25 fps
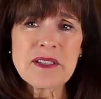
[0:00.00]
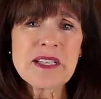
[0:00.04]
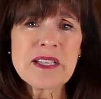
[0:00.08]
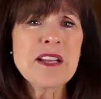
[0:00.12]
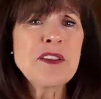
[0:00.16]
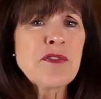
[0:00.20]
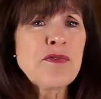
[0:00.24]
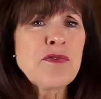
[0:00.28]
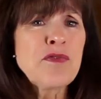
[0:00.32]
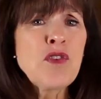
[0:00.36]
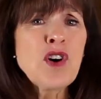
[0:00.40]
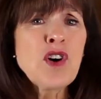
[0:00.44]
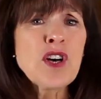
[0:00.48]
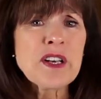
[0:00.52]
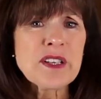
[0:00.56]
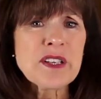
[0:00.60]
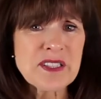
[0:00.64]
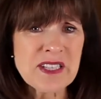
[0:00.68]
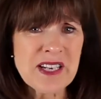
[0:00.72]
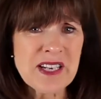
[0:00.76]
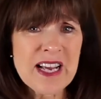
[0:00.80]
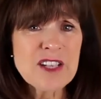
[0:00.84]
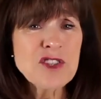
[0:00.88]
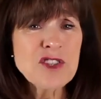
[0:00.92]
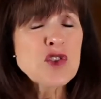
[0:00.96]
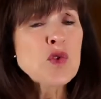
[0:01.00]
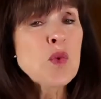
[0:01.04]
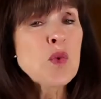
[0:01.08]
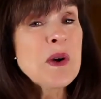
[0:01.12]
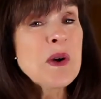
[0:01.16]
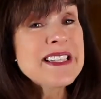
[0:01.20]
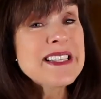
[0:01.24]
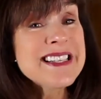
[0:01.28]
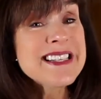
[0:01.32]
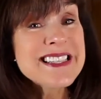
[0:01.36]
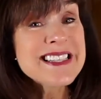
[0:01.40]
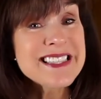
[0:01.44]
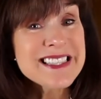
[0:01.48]
And the foot has
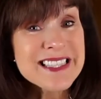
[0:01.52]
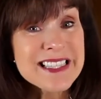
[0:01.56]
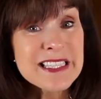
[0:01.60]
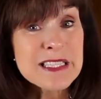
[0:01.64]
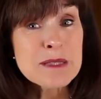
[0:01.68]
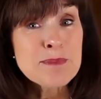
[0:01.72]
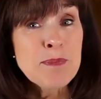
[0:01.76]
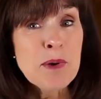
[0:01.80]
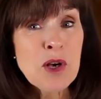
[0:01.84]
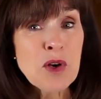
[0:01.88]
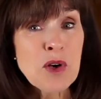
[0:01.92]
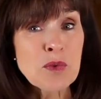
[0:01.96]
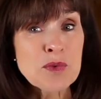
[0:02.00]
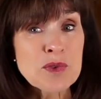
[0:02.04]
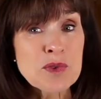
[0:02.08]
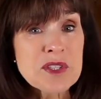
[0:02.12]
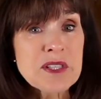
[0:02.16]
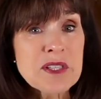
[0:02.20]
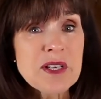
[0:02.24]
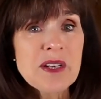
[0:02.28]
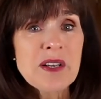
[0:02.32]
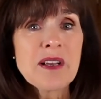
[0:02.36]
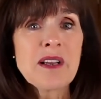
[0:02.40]
26 bones.